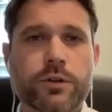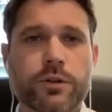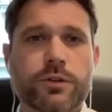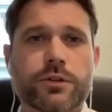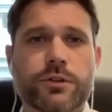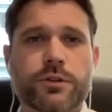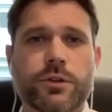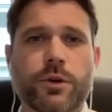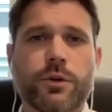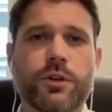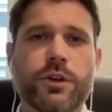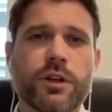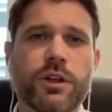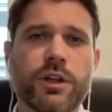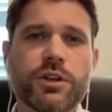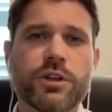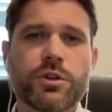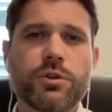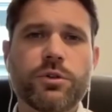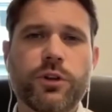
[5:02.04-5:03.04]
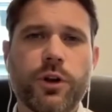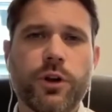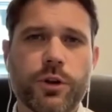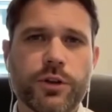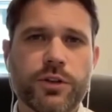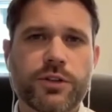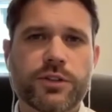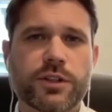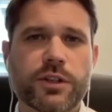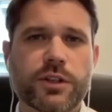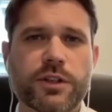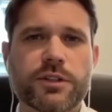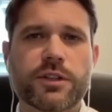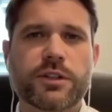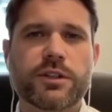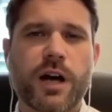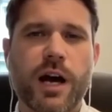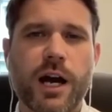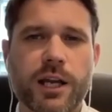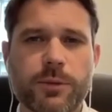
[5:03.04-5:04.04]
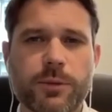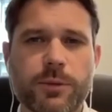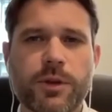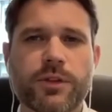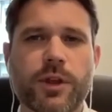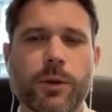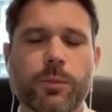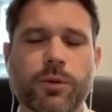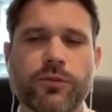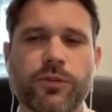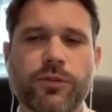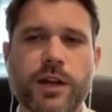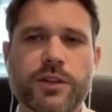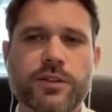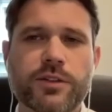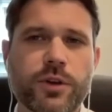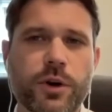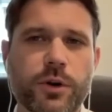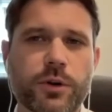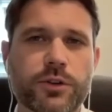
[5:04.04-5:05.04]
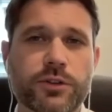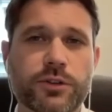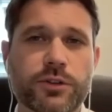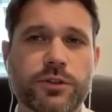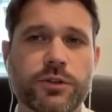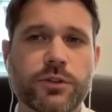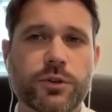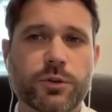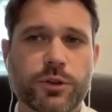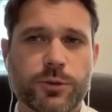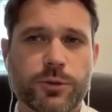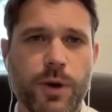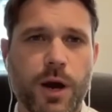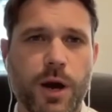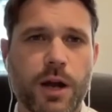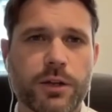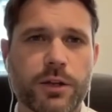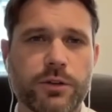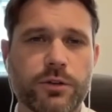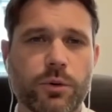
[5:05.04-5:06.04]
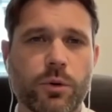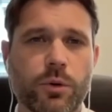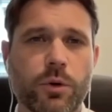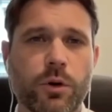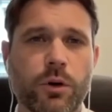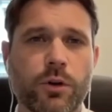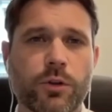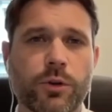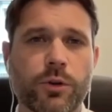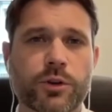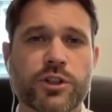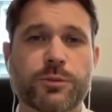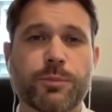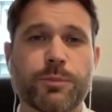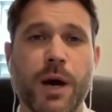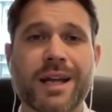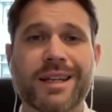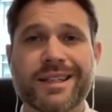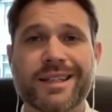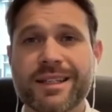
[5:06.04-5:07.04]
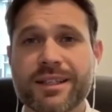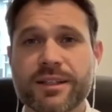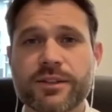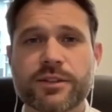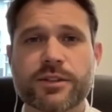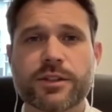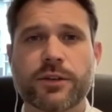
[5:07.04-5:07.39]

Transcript: So the initial notice is a document that provides notice to the respondent or the respondents,